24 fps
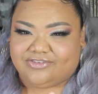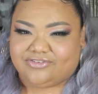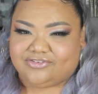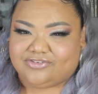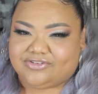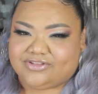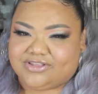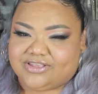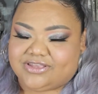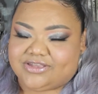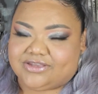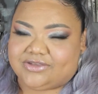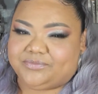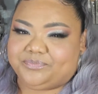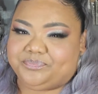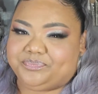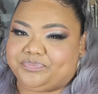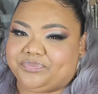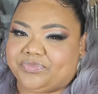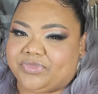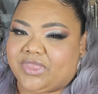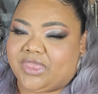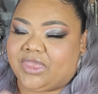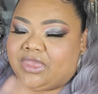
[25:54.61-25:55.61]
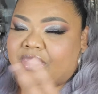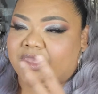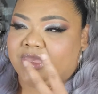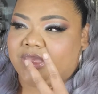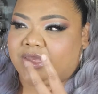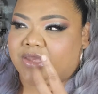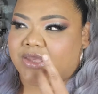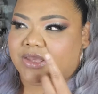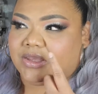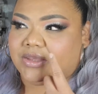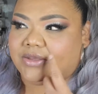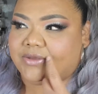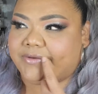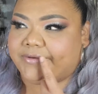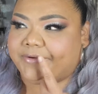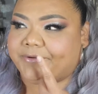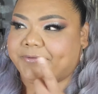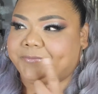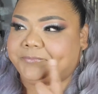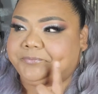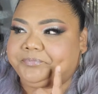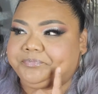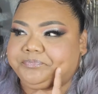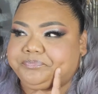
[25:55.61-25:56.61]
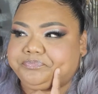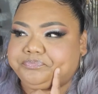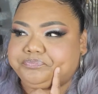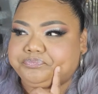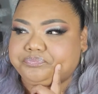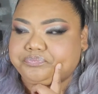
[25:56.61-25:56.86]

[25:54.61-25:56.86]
Julia. Um,